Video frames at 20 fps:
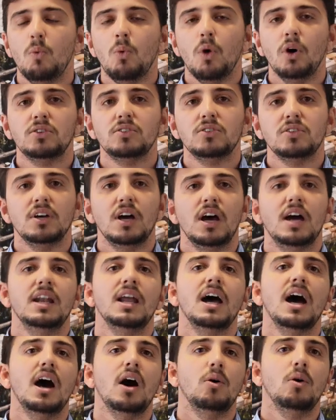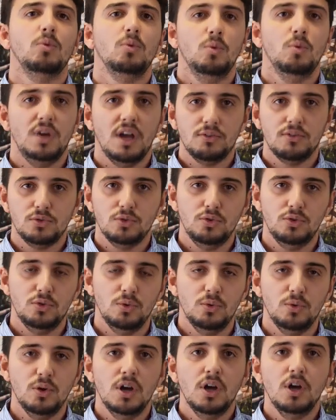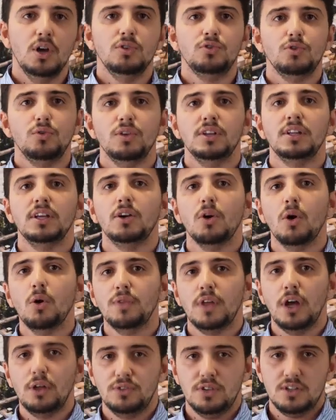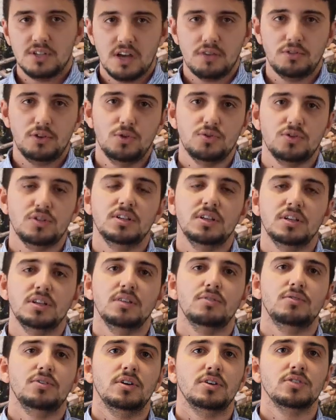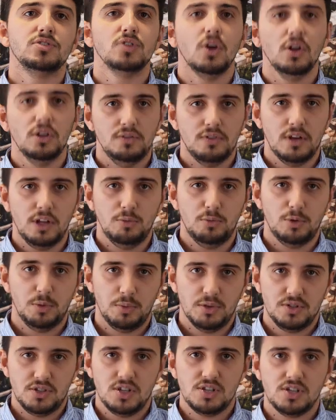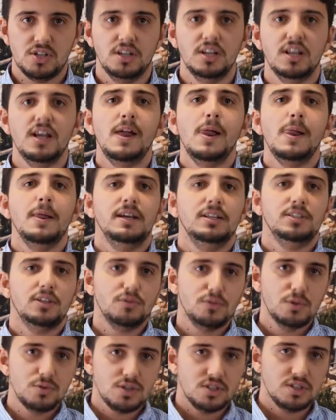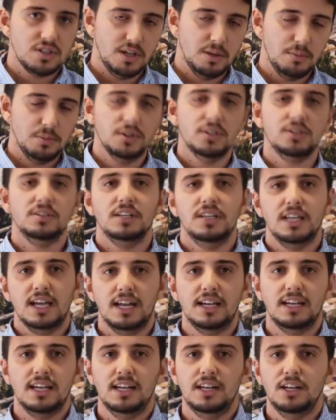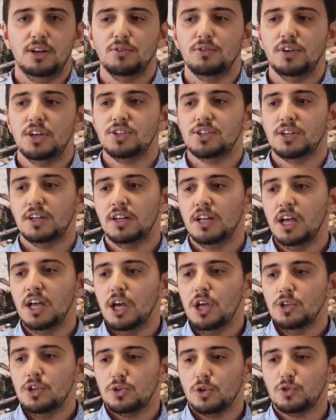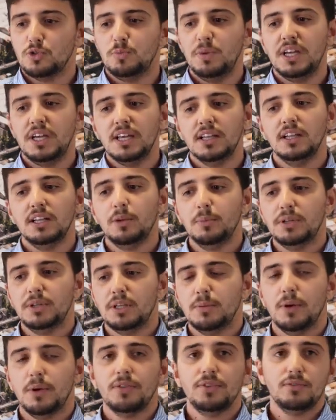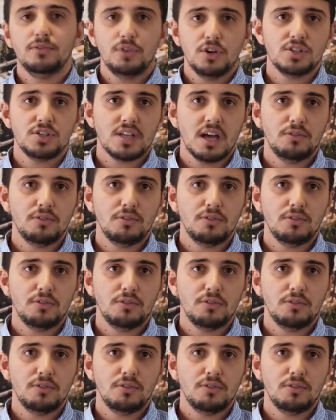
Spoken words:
what and how we have to do to really go down these avenues and deliver a solid value proposition in terms of sustainability and innovation. So speaking a little bit about the first